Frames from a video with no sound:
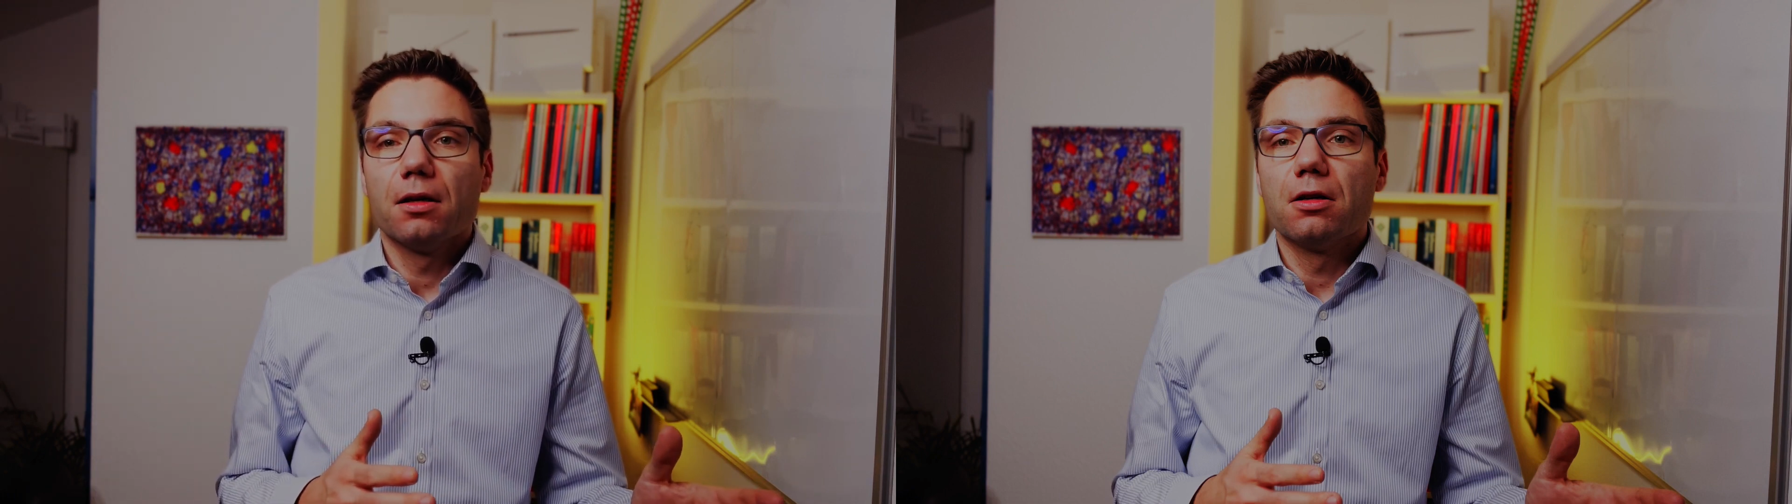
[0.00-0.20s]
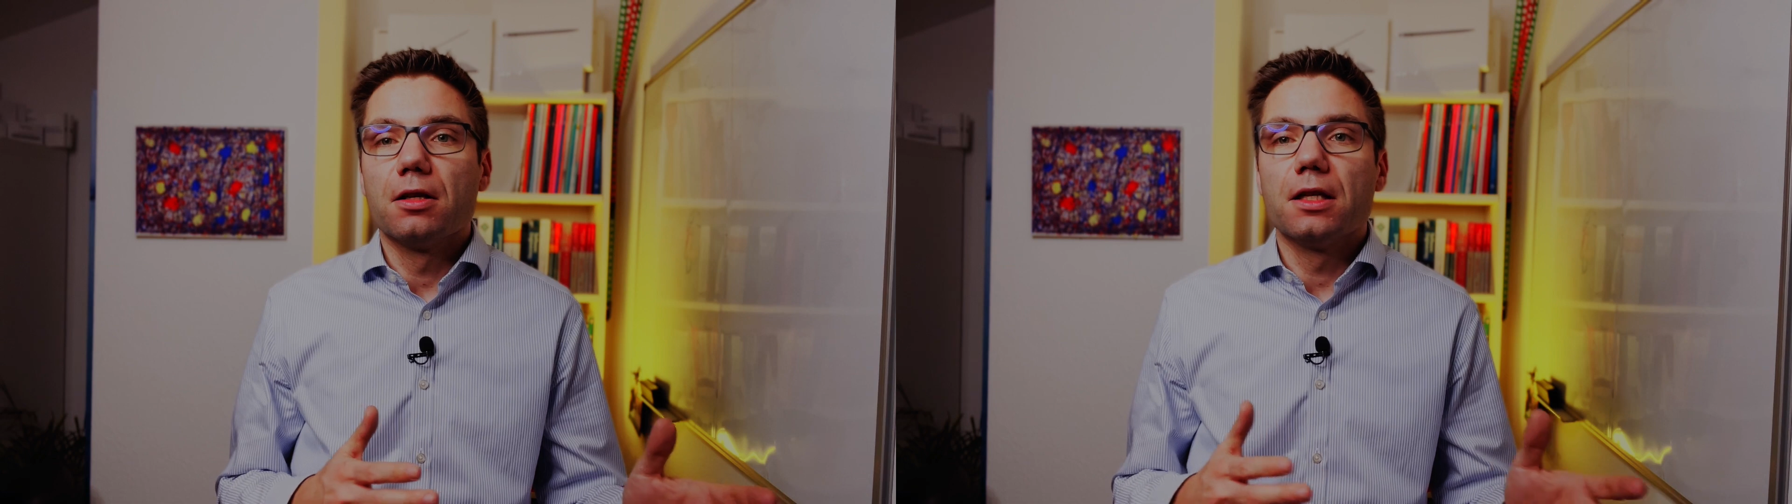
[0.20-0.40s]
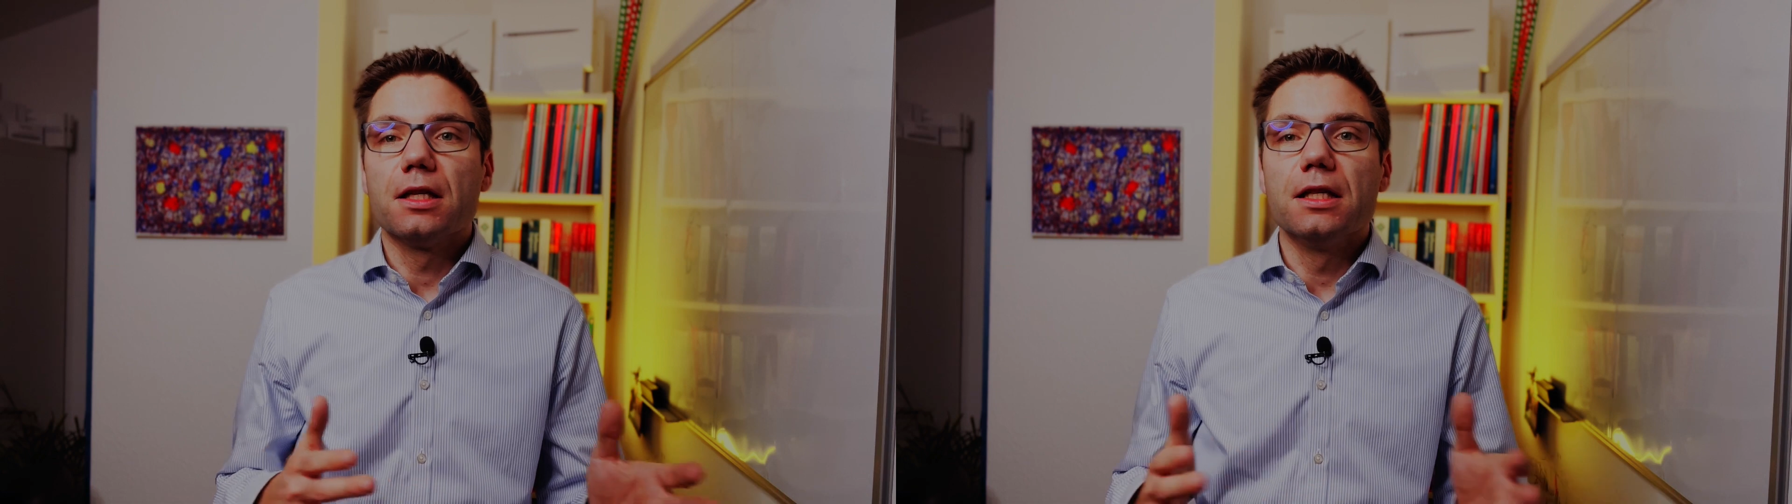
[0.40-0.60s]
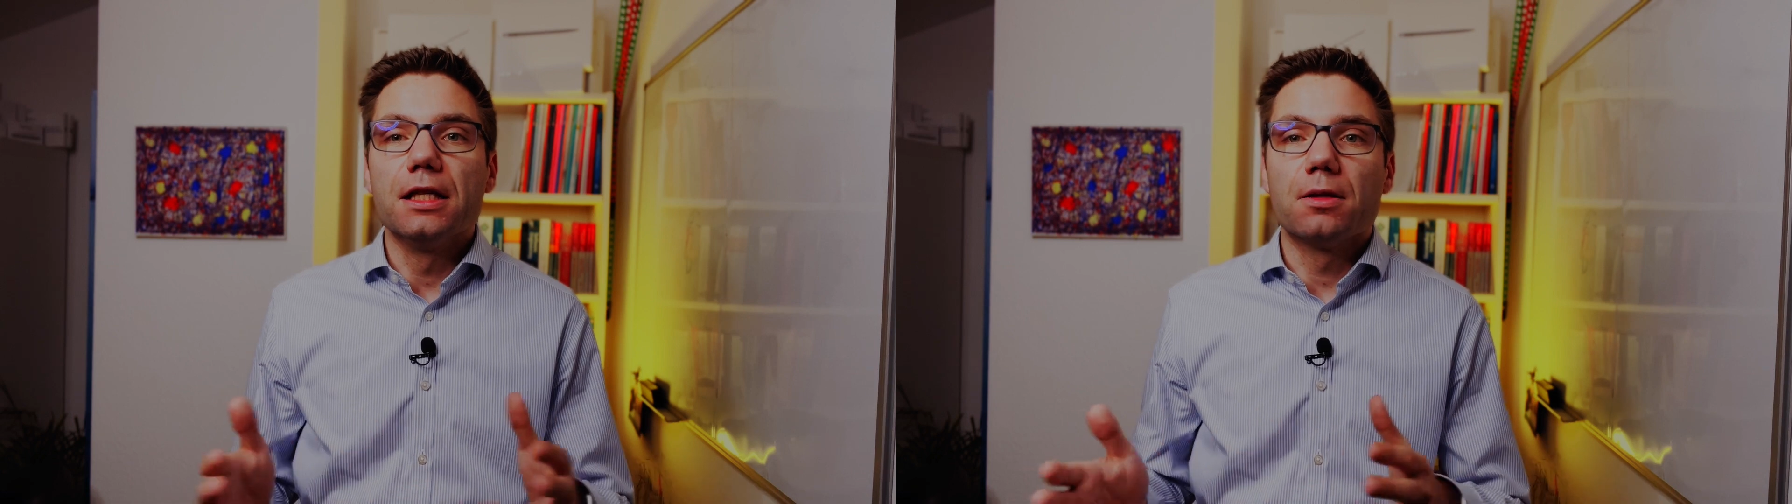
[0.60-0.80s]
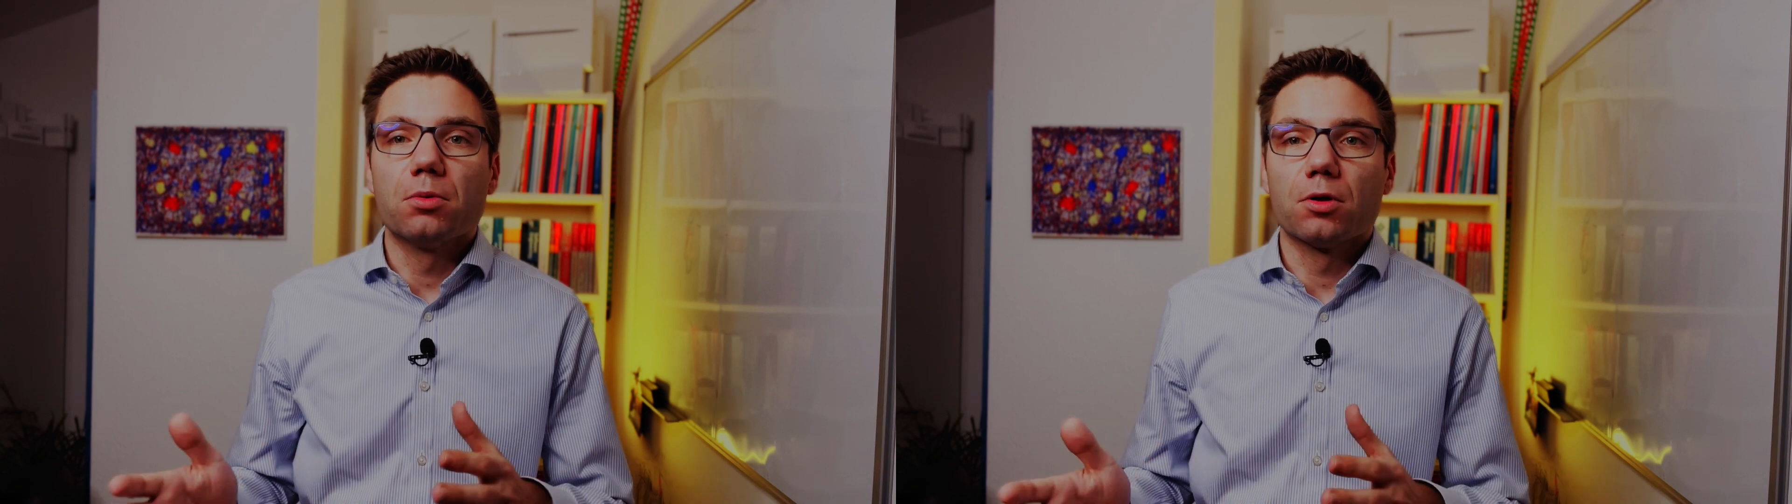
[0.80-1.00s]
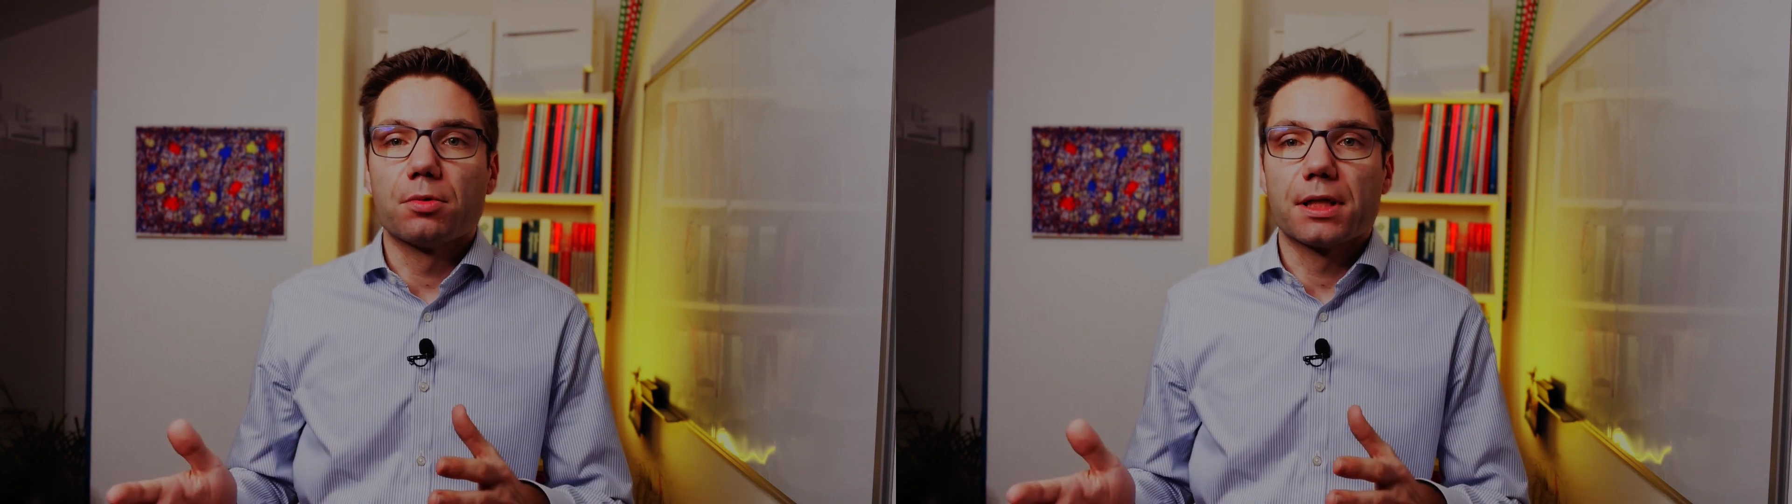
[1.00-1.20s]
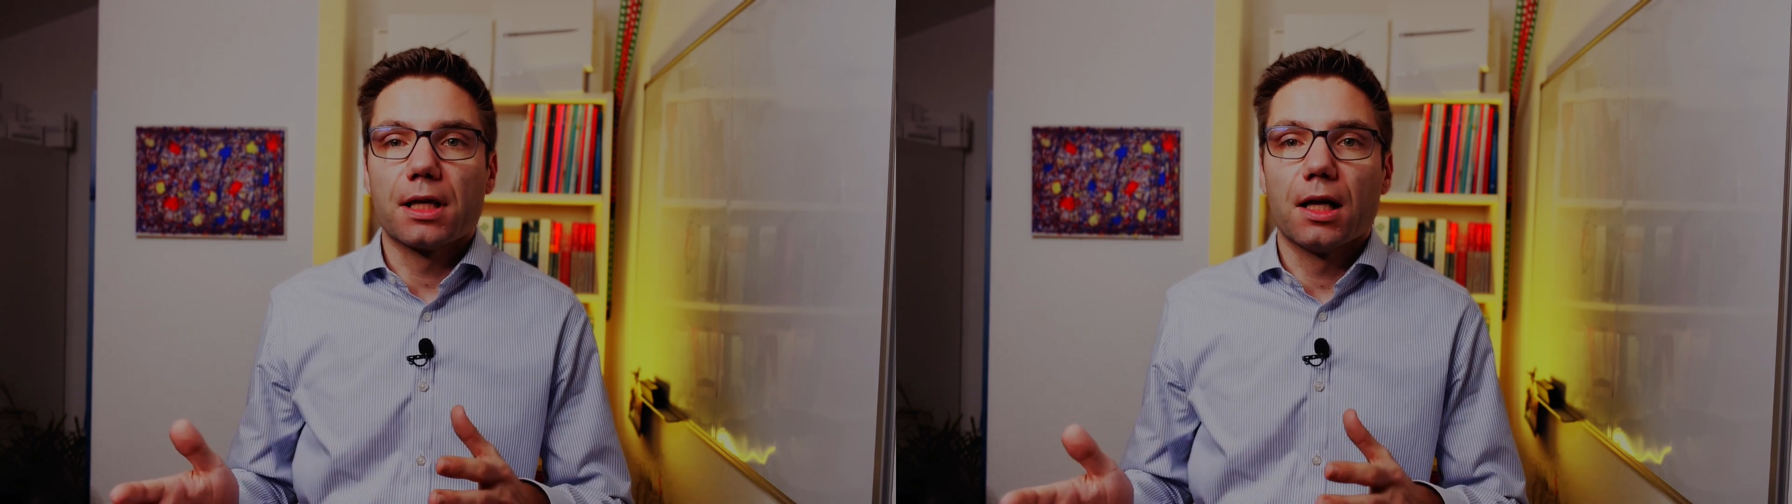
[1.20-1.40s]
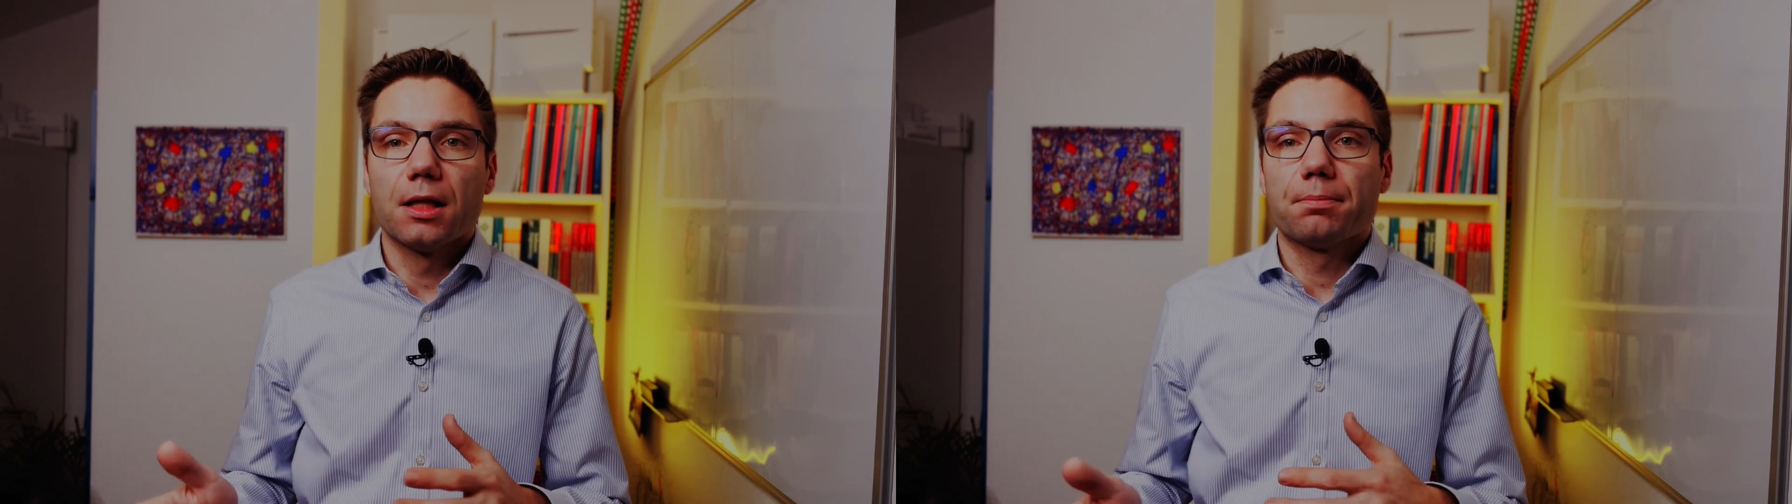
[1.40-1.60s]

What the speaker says: an equal result